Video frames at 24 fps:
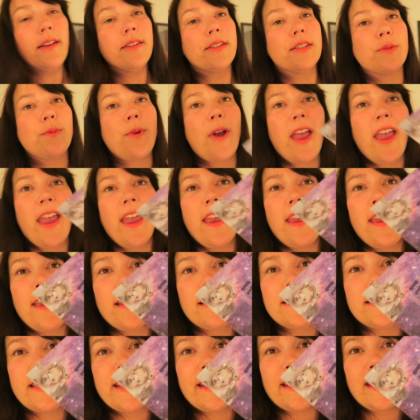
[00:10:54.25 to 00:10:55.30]

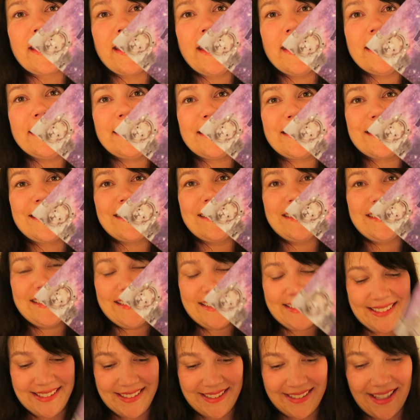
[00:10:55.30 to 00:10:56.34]
Swag ticket
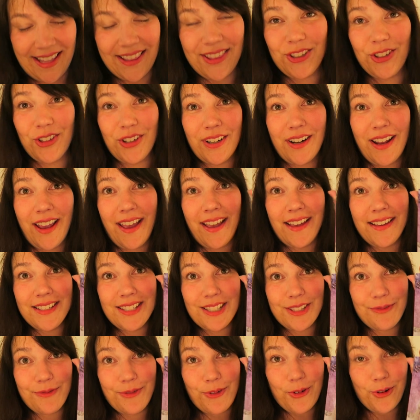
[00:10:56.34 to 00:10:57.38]
that they're gonna
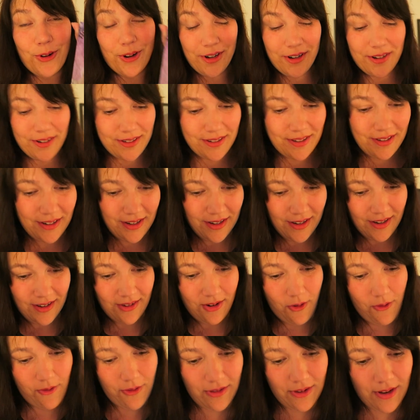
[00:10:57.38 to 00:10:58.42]
ask for
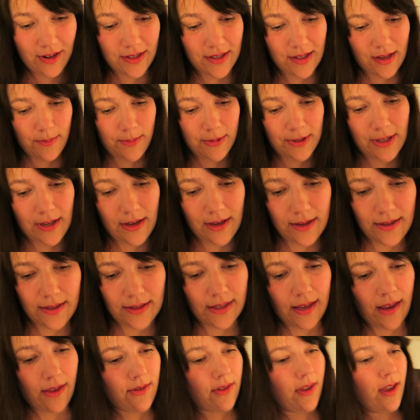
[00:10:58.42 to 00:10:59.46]
over the next couple
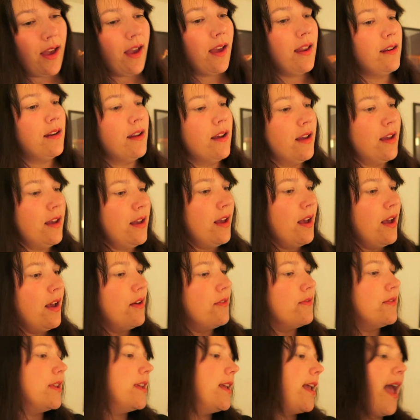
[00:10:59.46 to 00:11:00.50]
days. And then
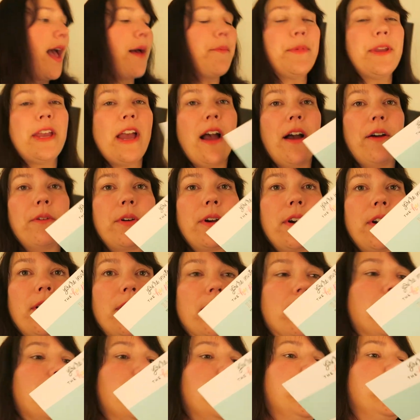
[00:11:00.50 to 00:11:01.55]
the happy
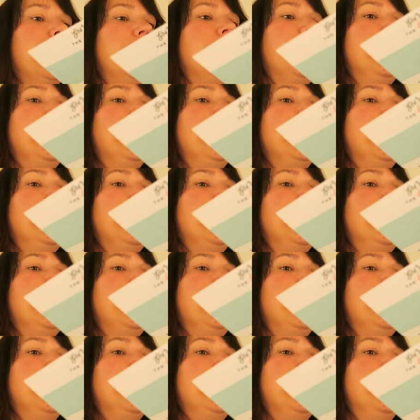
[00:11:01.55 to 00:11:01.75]
hour